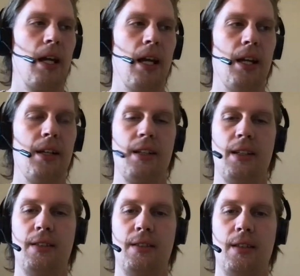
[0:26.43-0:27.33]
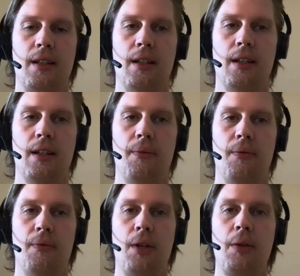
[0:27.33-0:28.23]
and it's
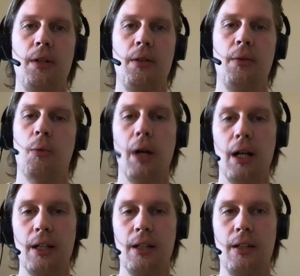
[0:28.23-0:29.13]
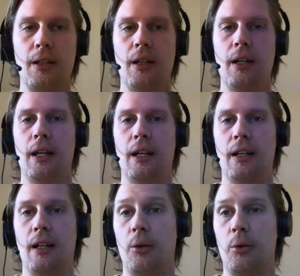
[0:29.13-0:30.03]
very wide,
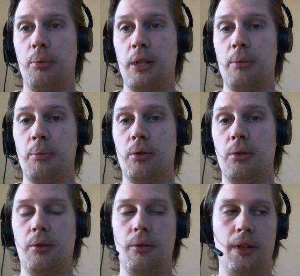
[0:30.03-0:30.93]
and a lot of people